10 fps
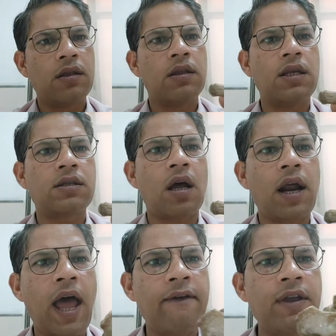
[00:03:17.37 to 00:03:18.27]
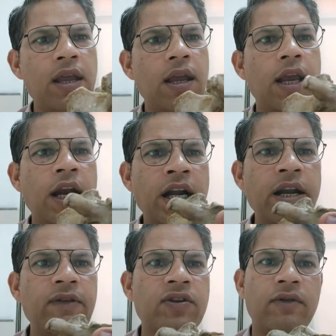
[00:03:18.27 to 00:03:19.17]
these are heavy
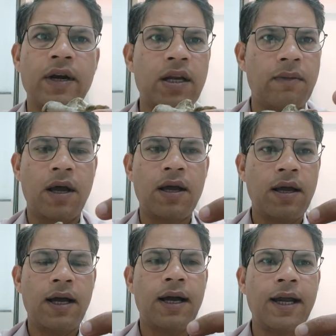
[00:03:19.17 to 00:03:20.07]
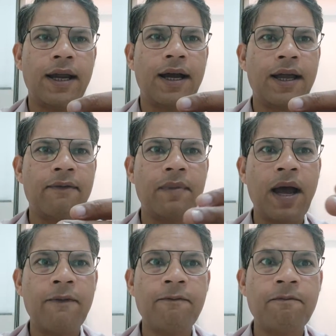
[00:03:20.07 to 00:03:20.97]
individual vertebra.
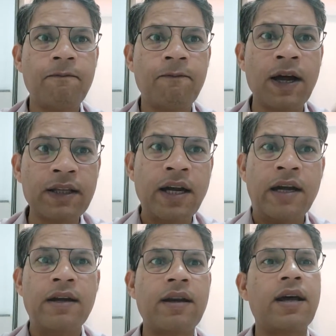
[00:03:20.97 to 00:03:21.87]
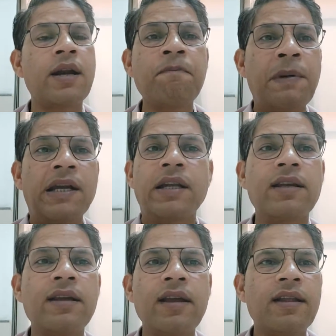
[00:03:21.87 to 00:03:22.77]
I'm further
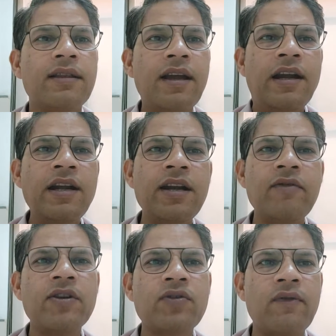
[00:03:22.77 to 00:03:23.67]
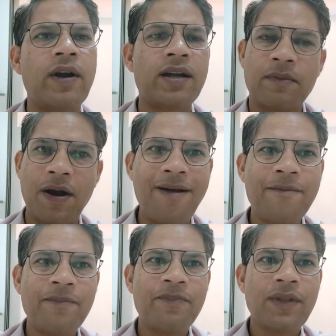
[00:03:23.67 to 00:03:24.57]
repeating, the individual vertebra
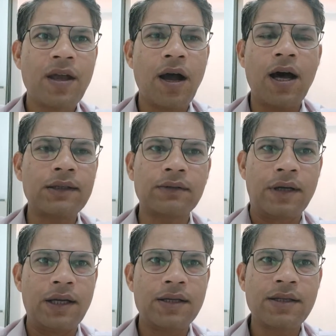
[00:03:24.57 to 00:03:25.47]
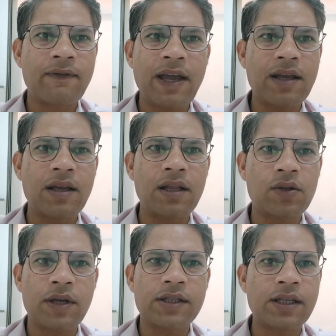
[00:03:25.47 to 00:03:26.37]
are 3: cervical,
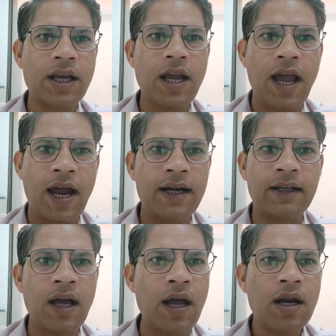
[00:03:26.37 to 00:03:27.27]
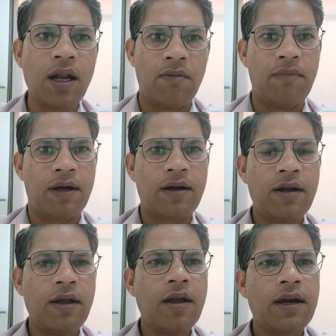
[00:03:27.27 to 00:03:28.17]
thoracic, and the lumbar.
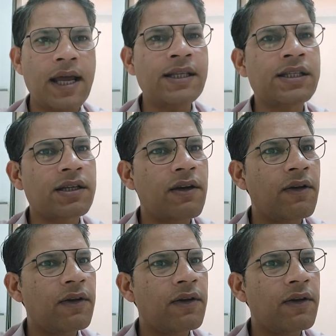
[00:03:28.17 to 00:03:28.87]
Rest